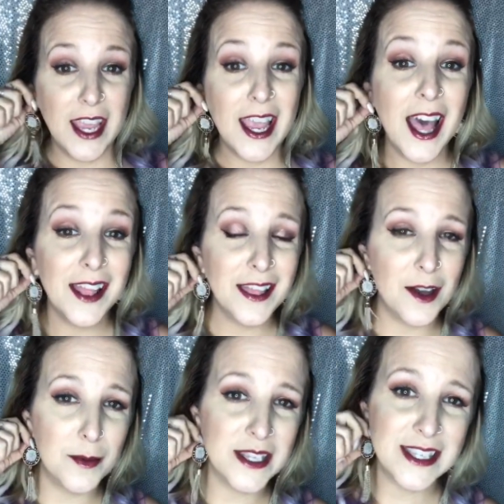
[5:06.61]
hello,
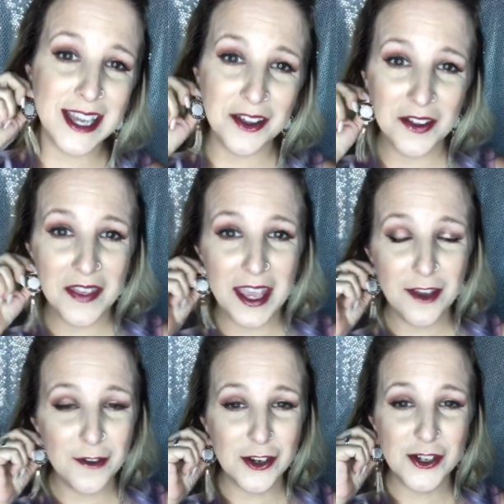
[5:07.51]
Miss Taylor, thank you
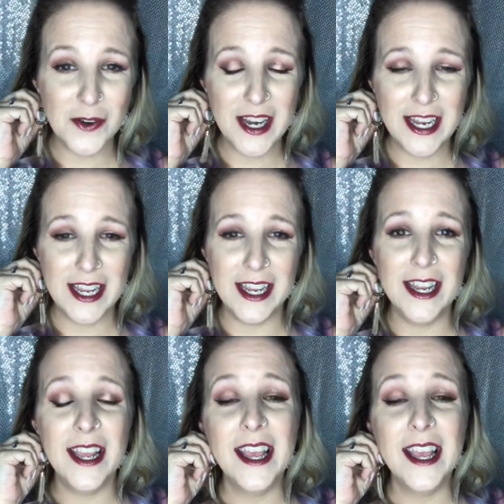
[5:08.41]
for joining.